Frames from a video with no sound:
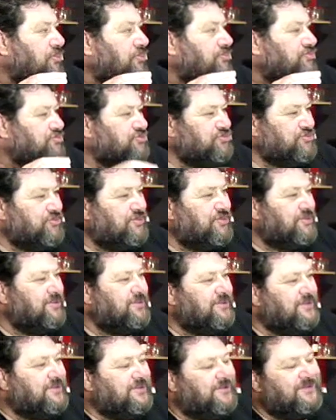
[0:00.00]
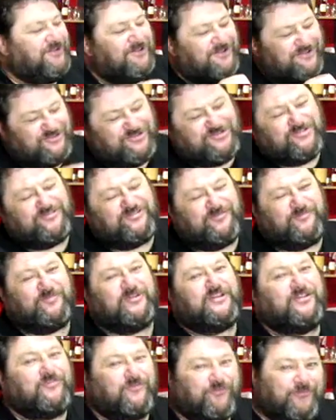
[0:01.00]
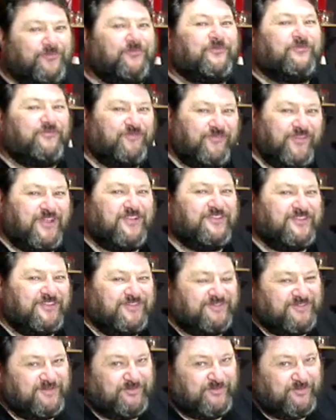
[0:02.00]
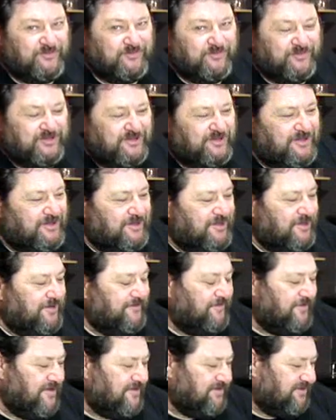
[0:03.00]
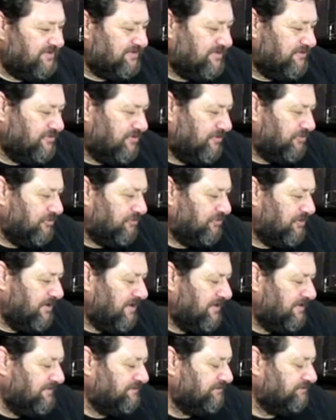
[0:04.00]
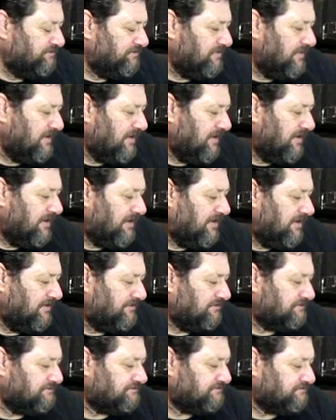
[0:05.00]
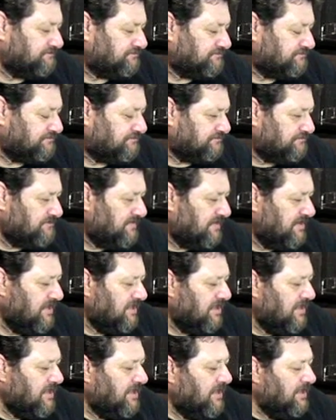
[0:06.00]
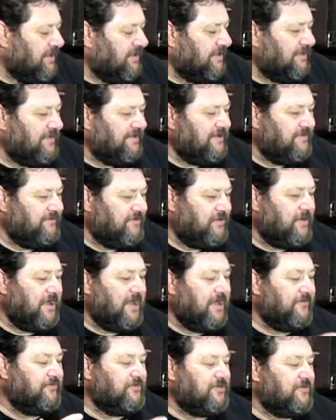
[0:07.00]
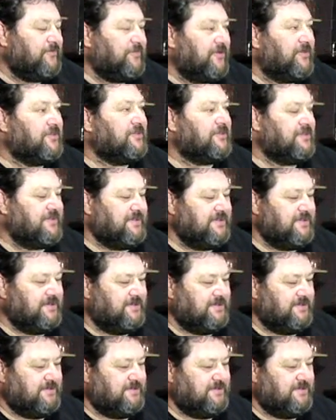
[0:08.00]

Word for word: should should have been a fairly simple, fairly simple brew day. Um, if you have the ability